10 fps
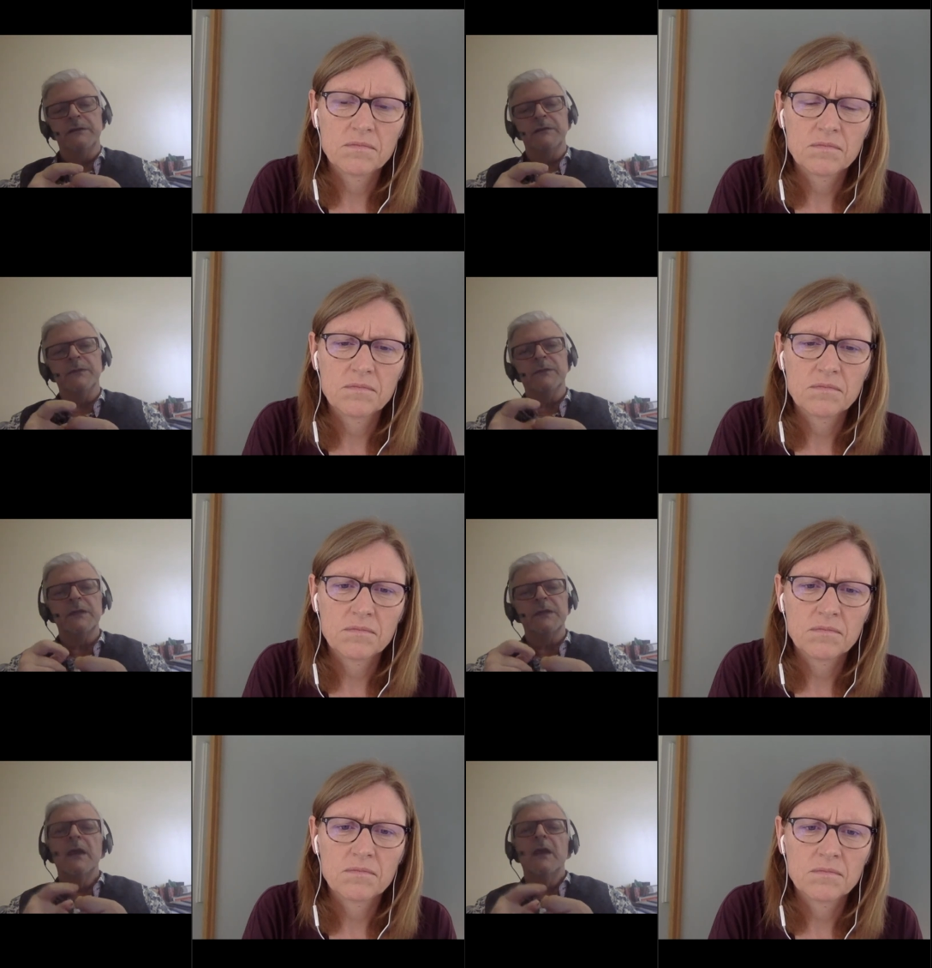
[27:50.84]

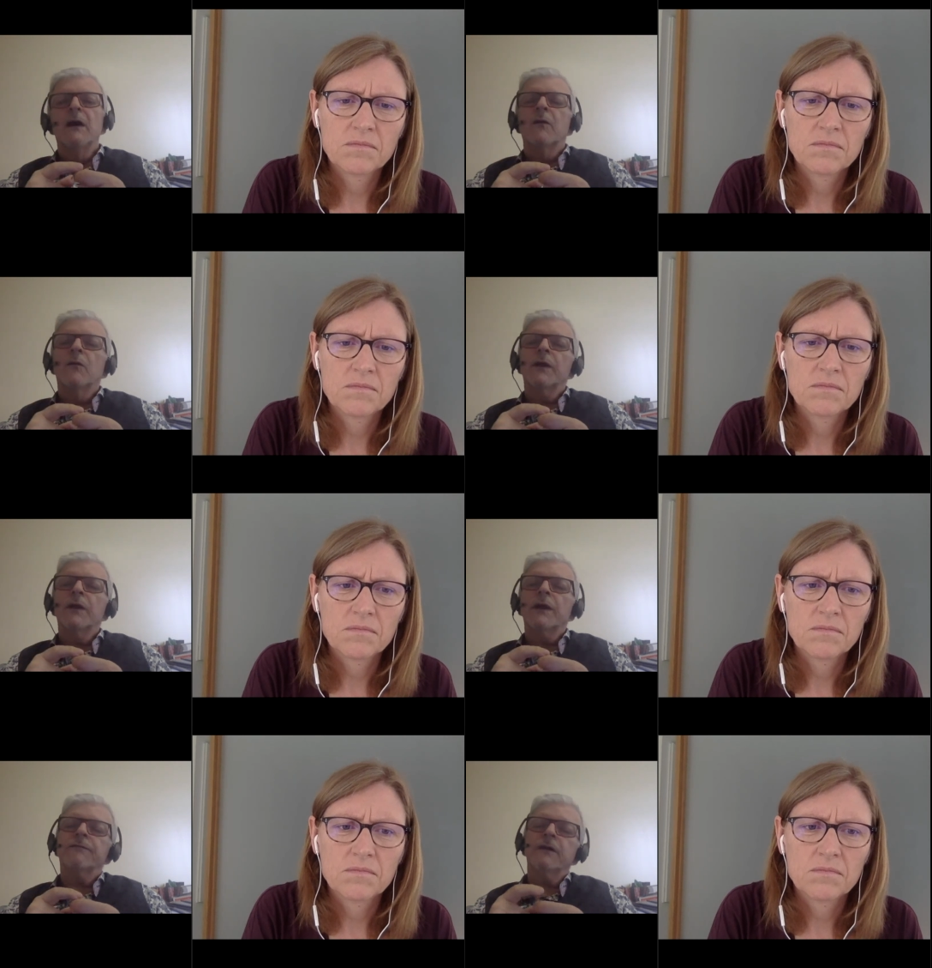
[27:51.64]
Speaker 1: body symptoms.
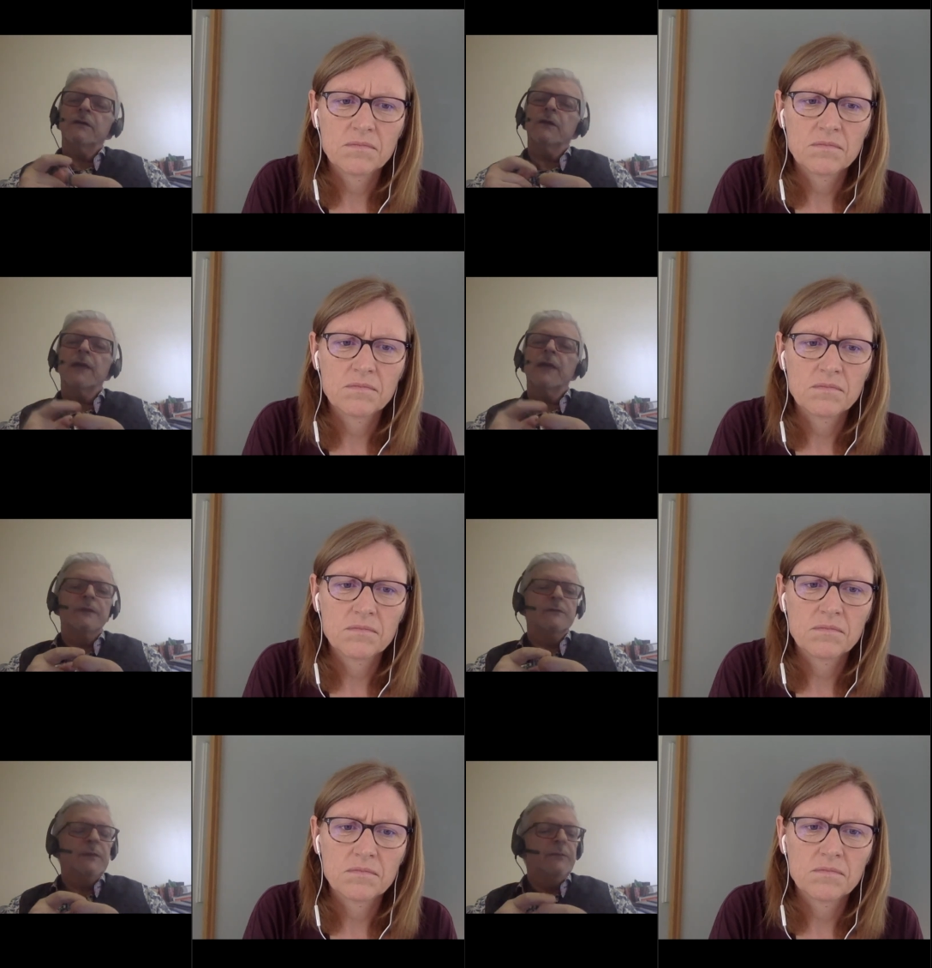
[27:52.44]
What I
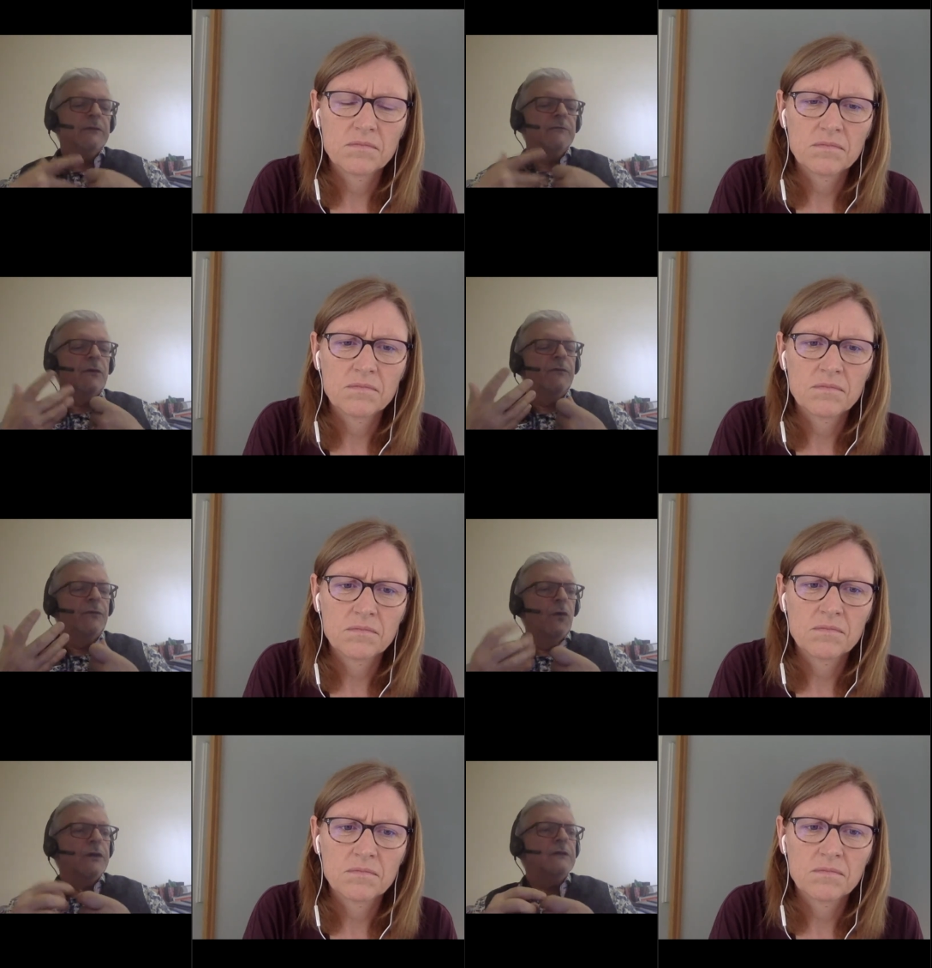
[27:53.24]
find what happens,
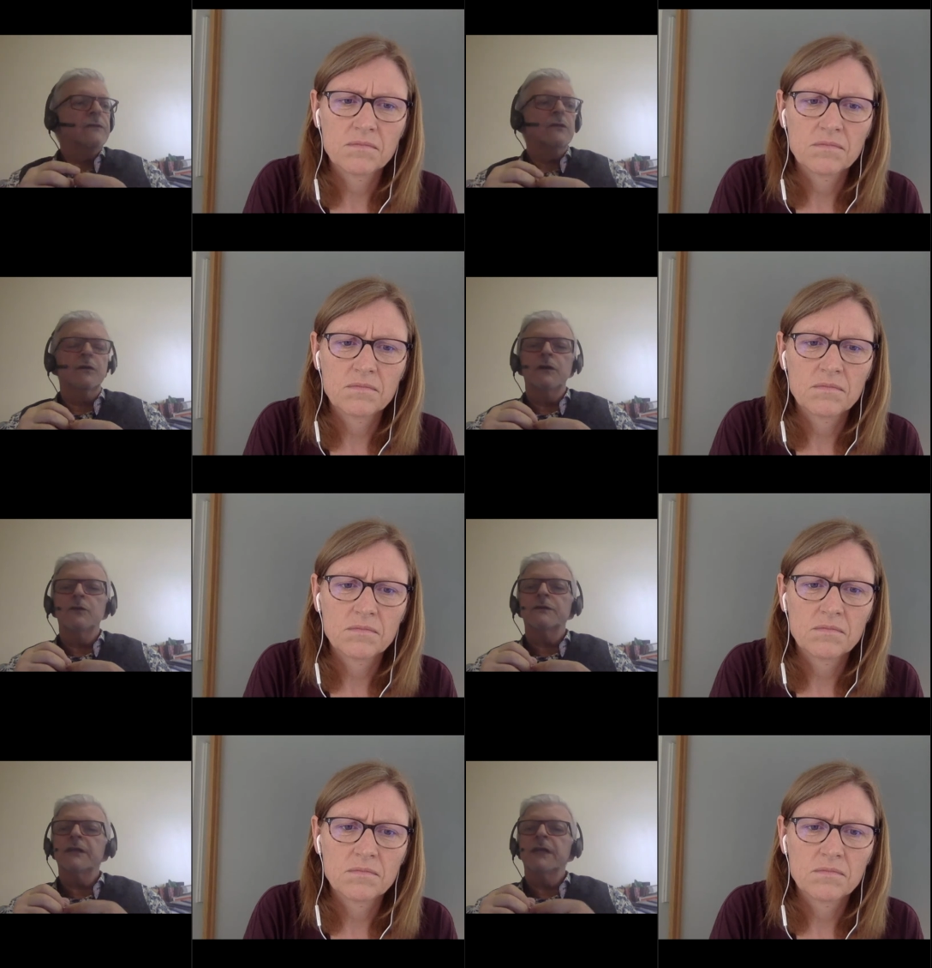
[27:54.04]
people get very
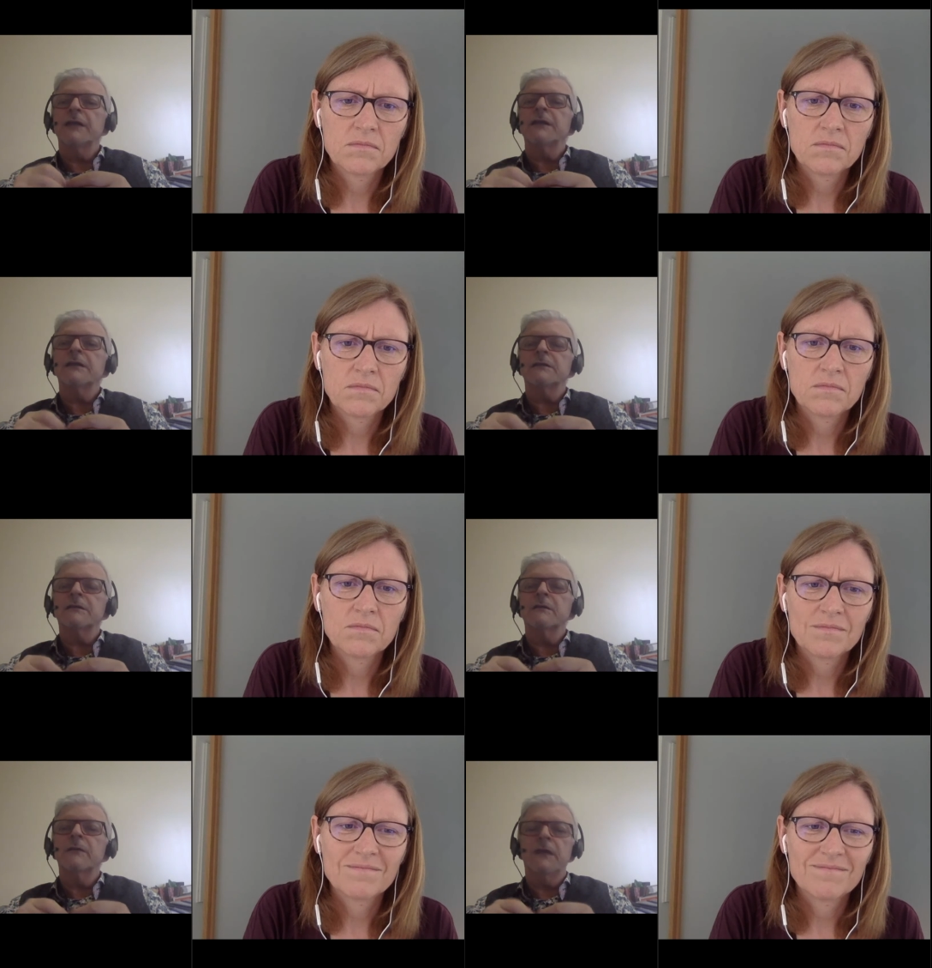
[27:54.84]
focused that are going to use an
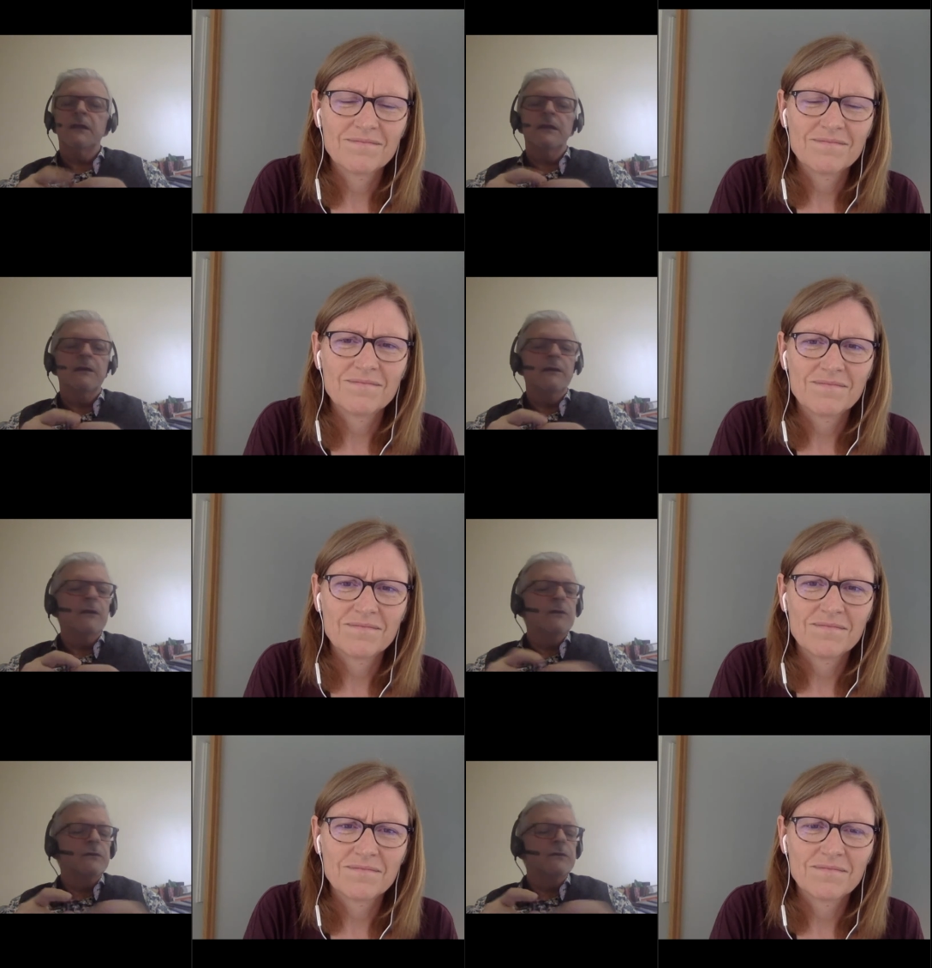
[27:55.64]

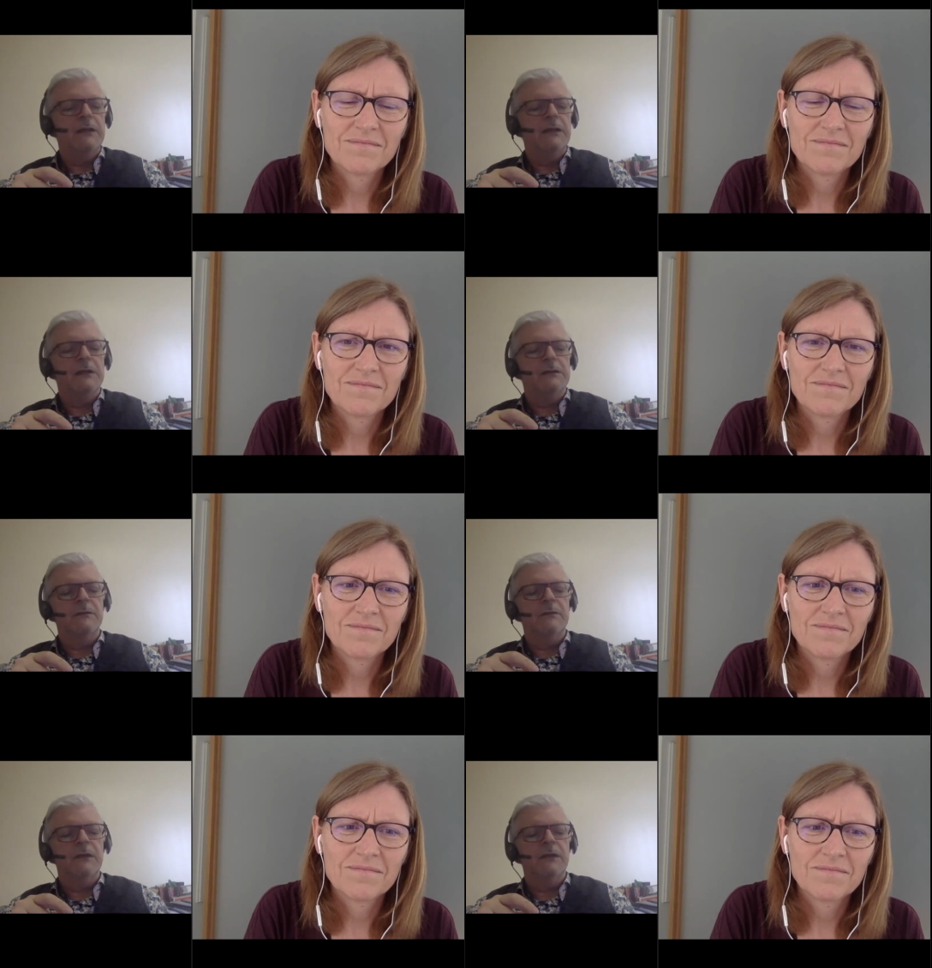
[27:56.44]
antihistamine, and if they use an
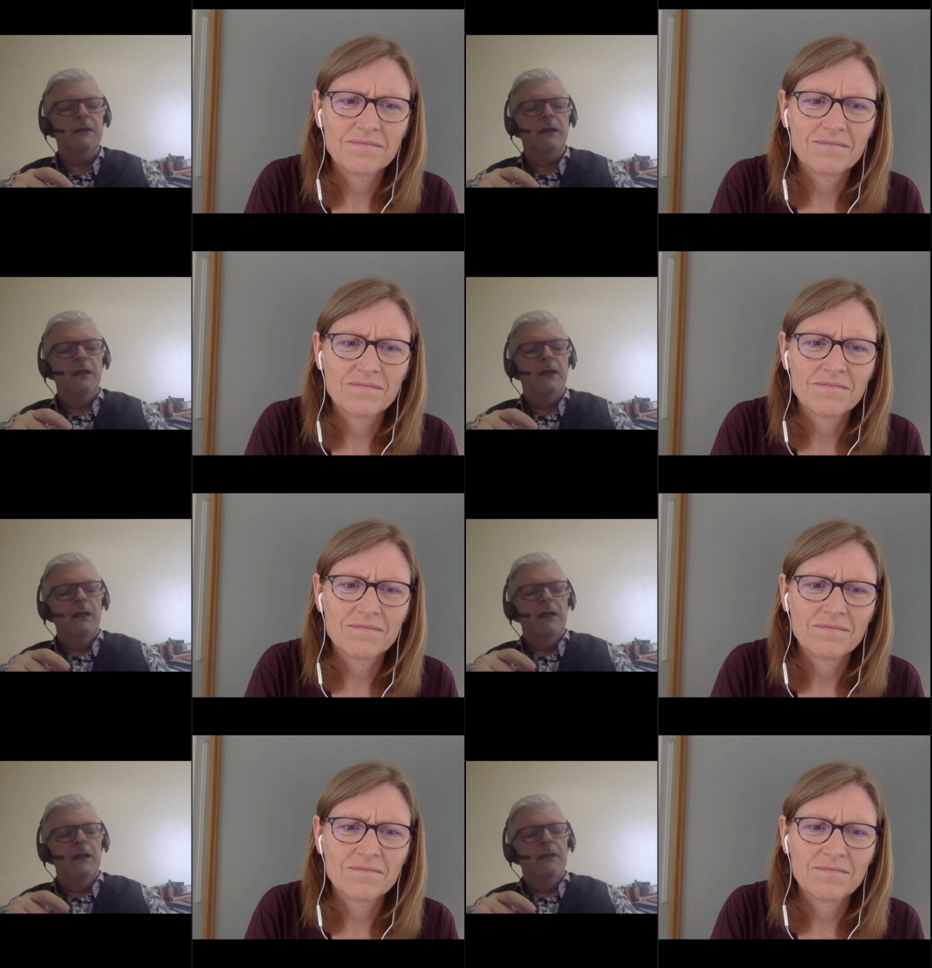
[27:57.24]

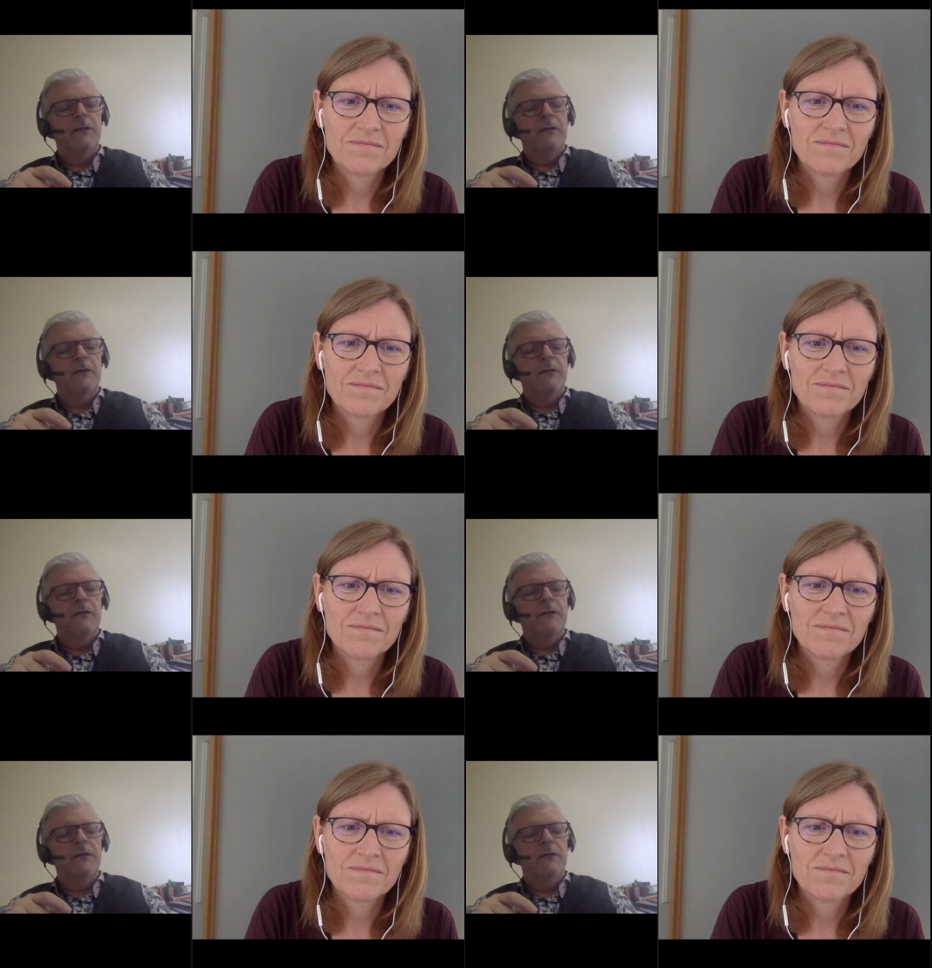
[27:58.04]
antihistamine,